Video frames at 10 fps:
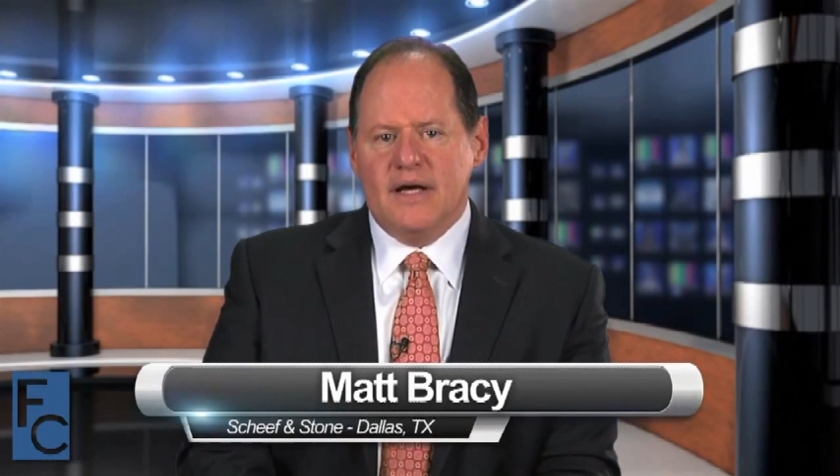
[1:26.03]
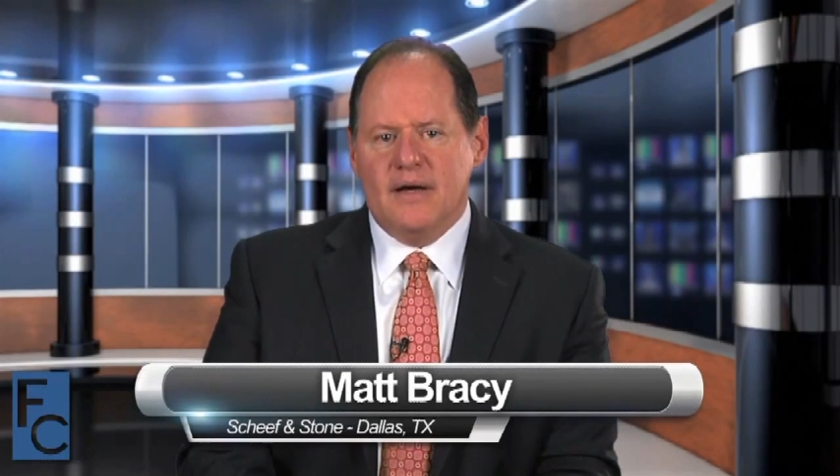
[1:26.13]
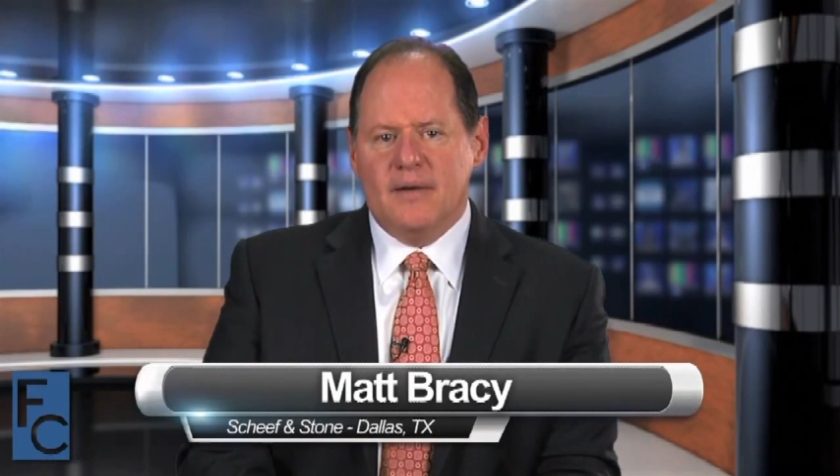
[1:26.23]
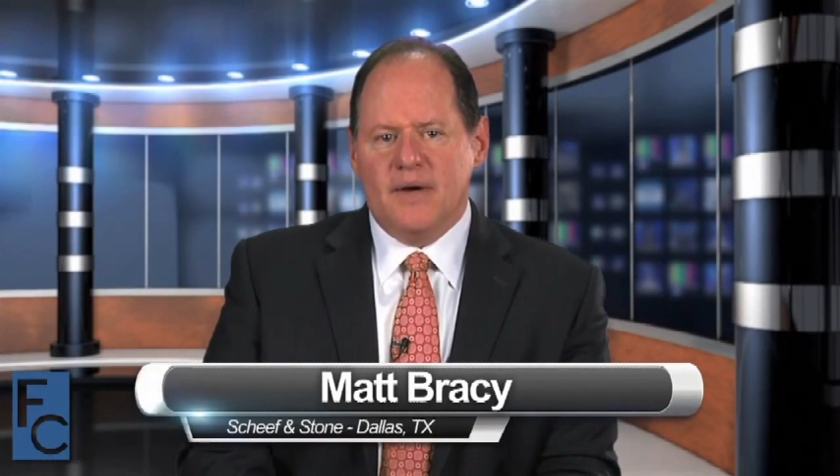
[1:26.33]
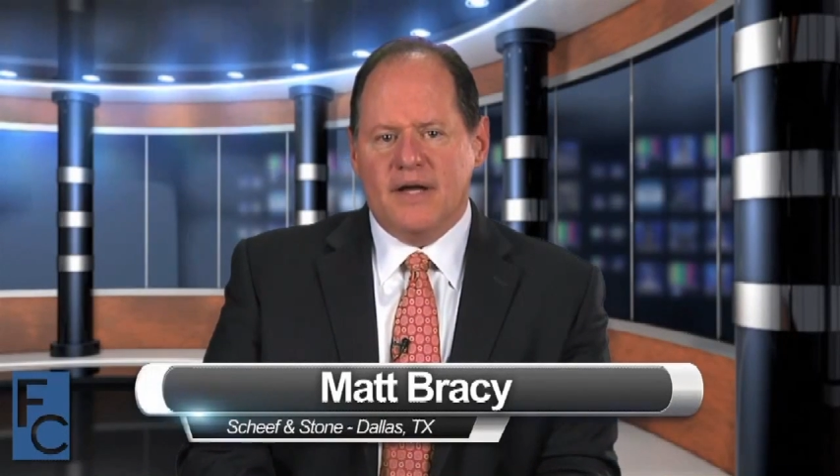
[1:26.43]

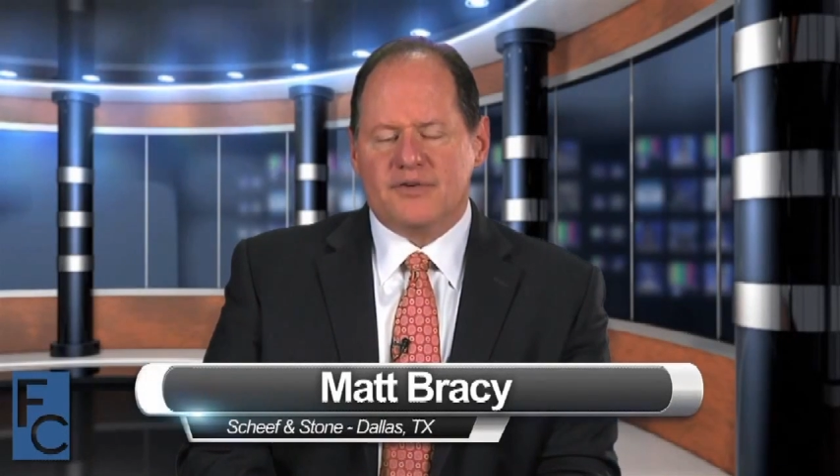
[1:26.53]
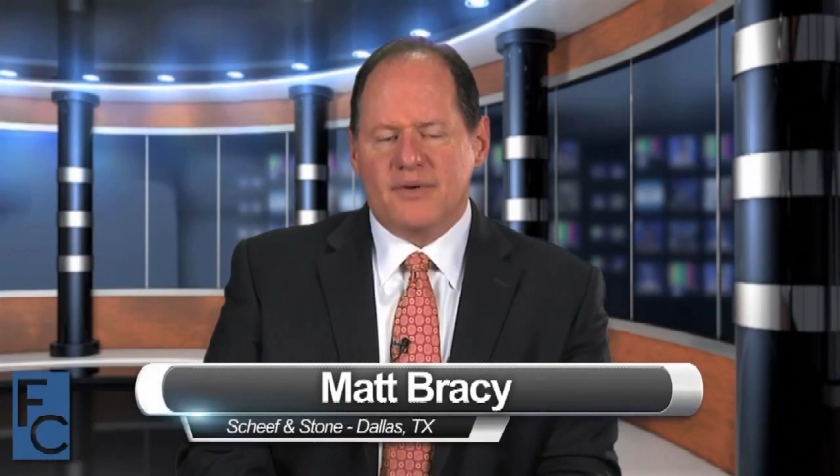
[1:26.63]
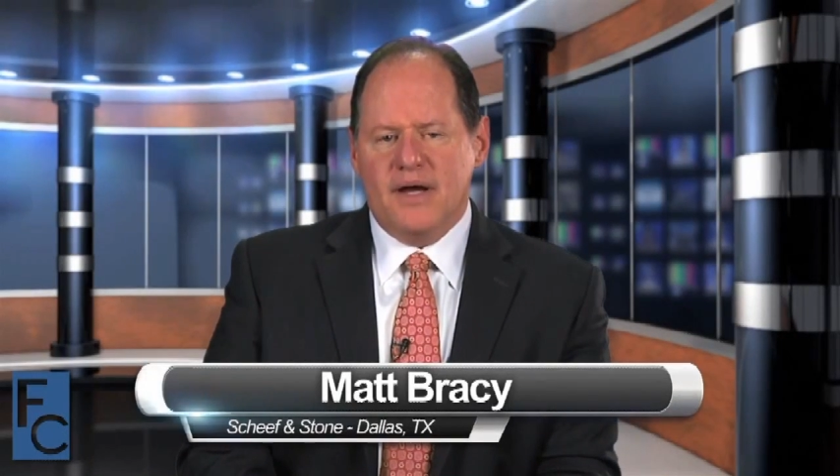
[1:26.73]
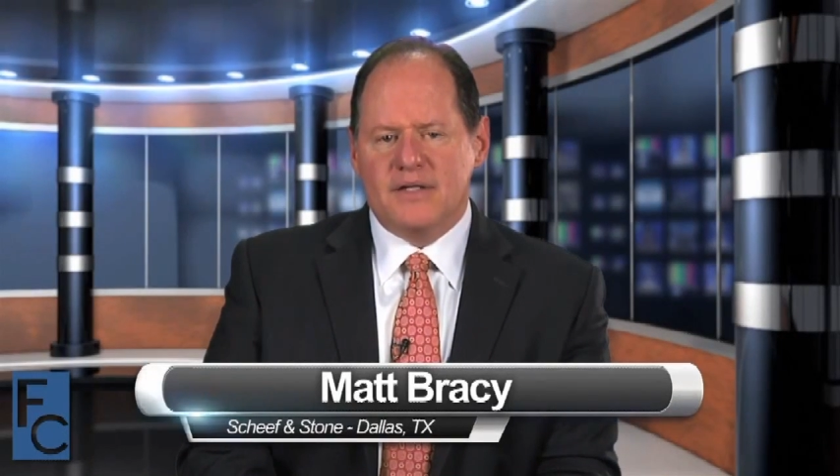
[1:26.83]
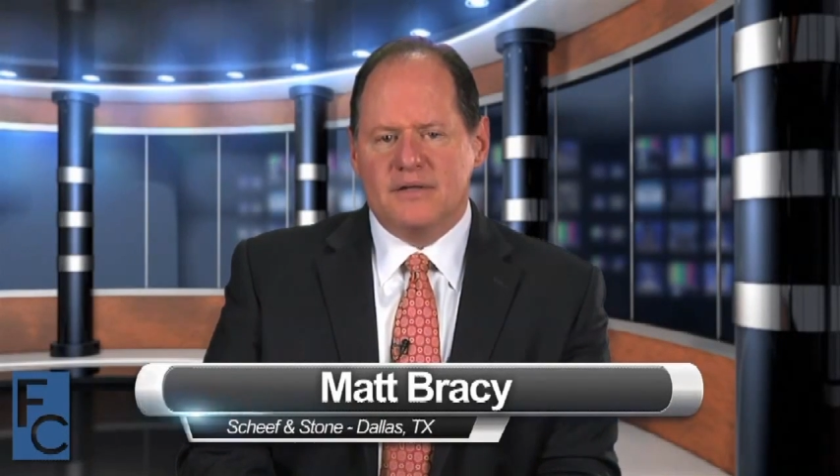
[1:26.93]
I
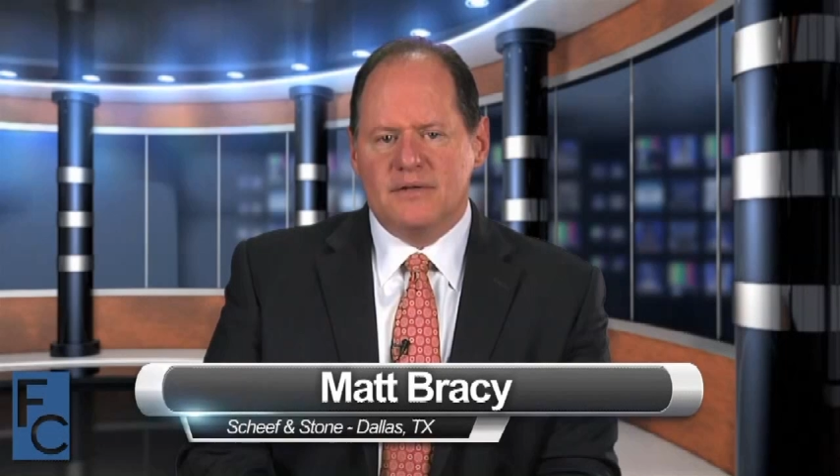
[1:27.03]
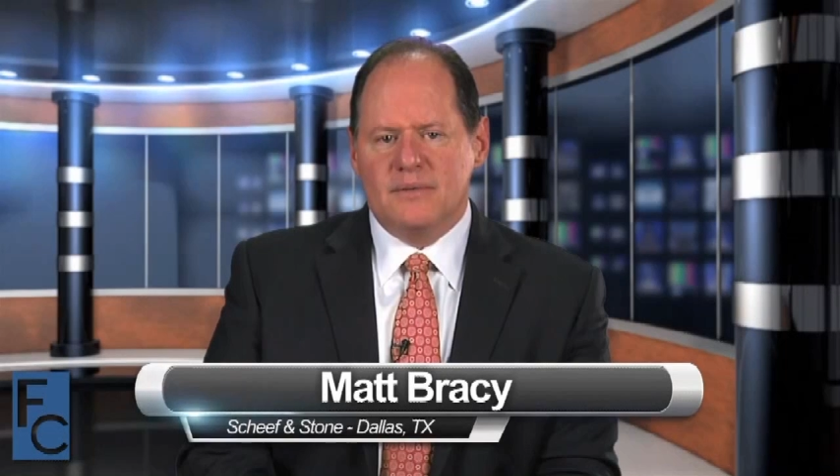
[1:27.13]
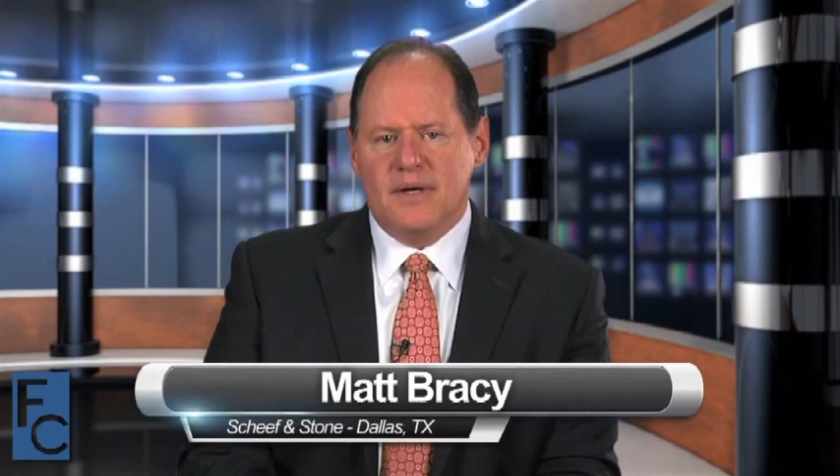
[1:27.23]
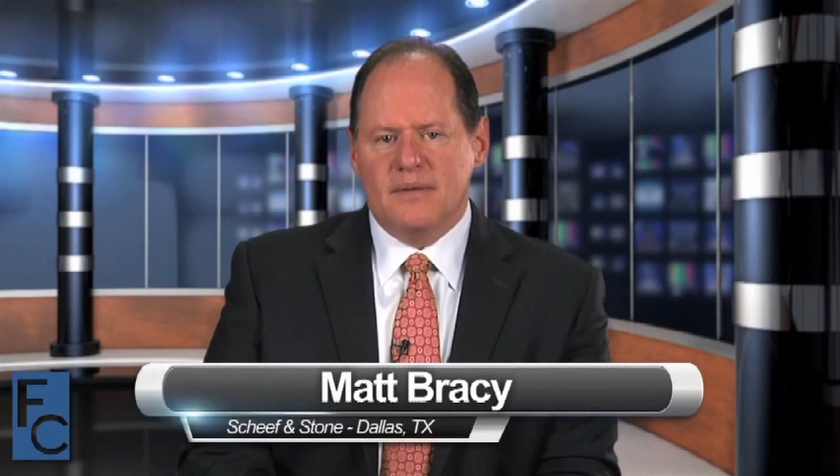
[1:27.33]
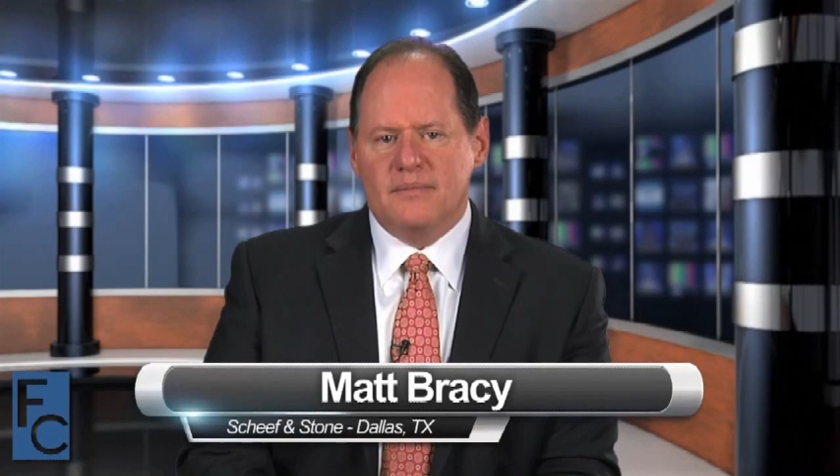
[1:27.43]
try
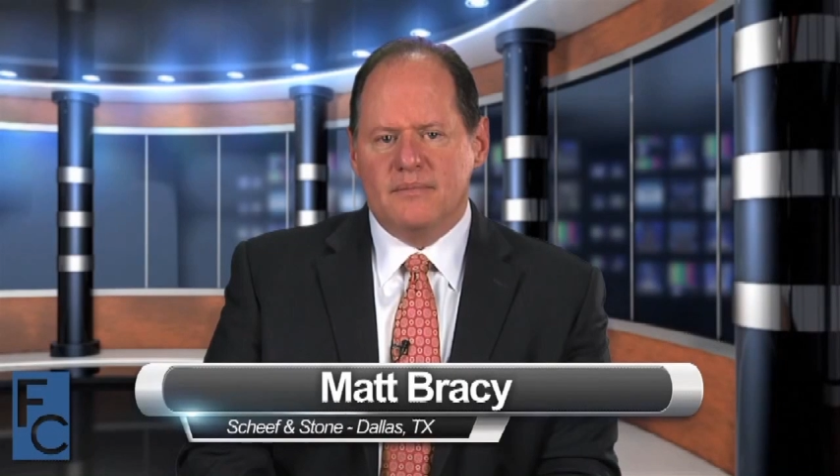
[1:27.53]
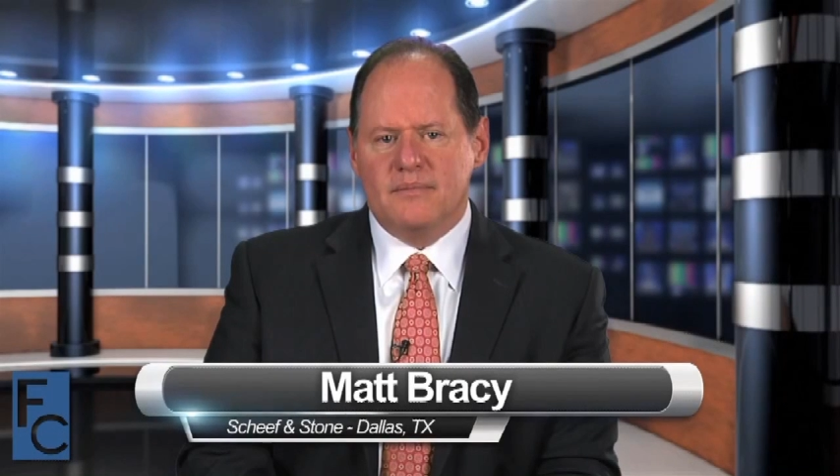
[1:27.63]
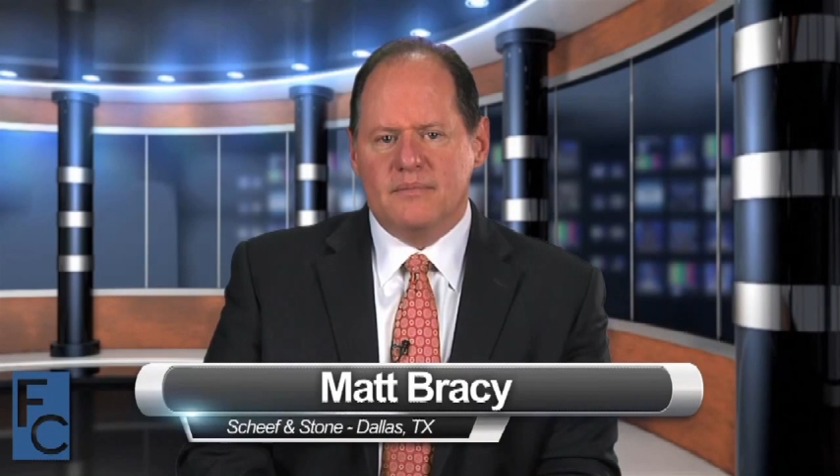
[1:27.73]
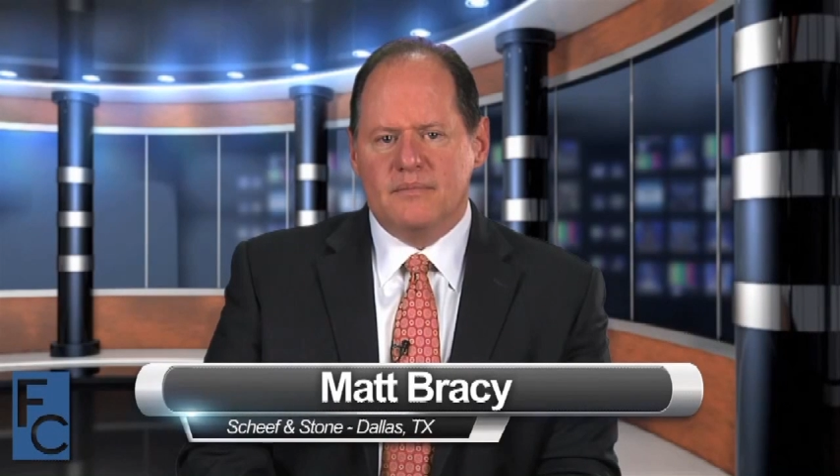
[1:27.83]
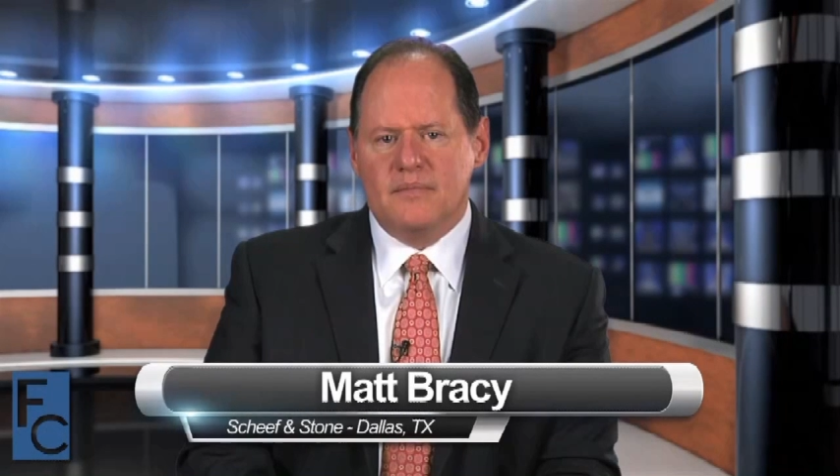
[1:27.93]
to